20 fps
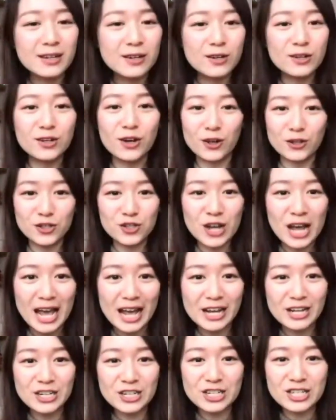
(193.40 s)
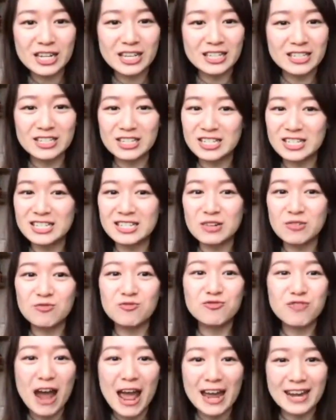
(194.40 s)
got changed and just
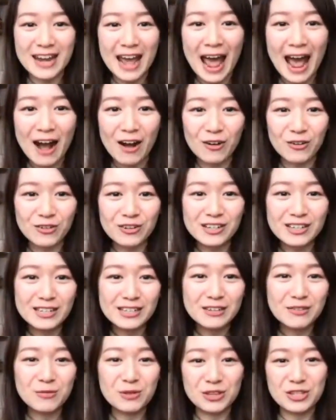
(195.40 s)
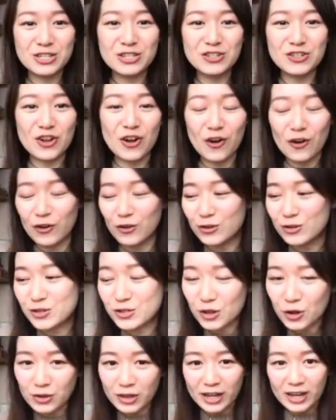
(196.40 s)
ran out with the snow.
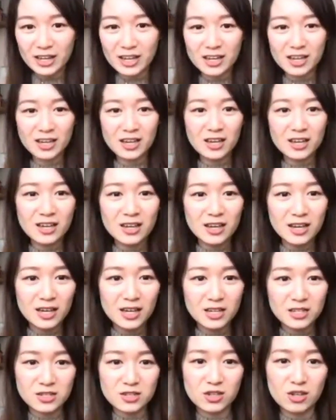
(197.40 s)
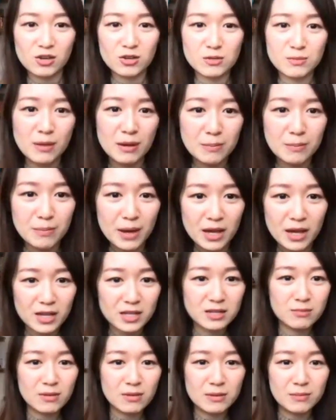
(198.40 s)
So like, excuse my bed.
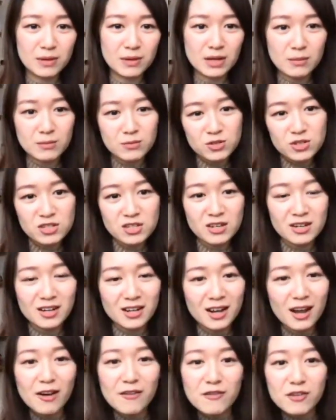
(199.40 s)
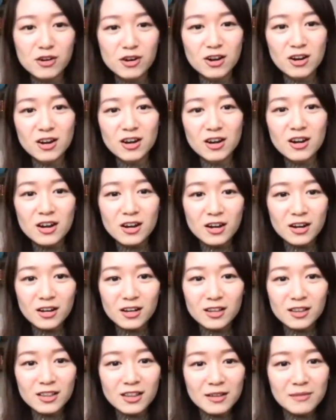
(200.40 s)
I'm just going to cover
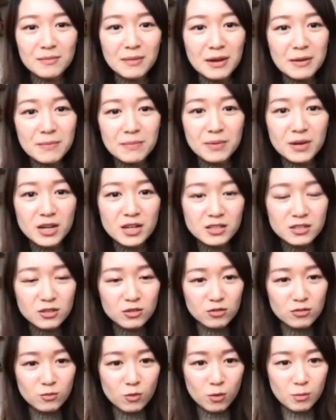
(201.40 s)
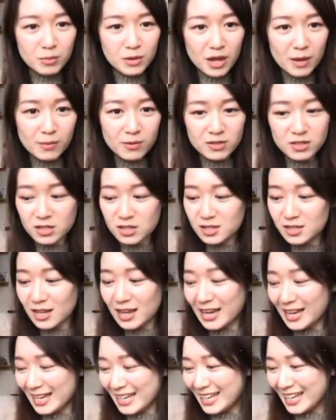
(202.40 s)
my bed so you won't be able to see
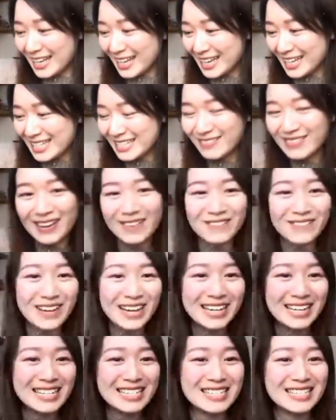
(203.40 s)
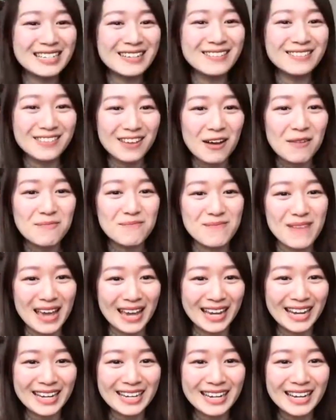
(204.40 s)
because my bed is still not
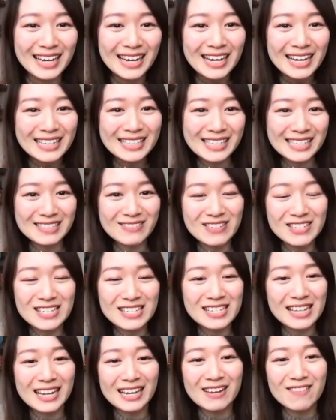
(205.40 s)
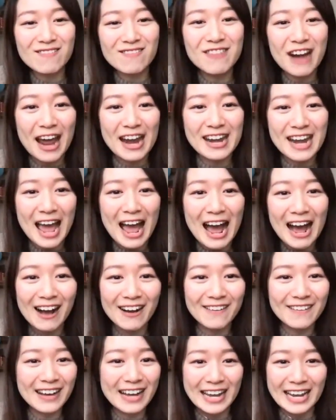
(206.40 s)
made because we just like ran
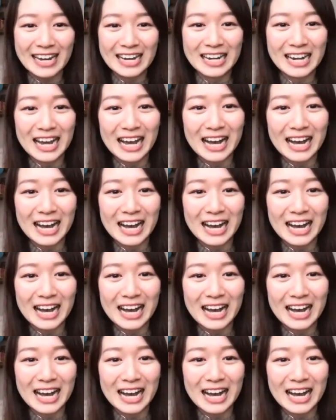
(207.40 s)
out and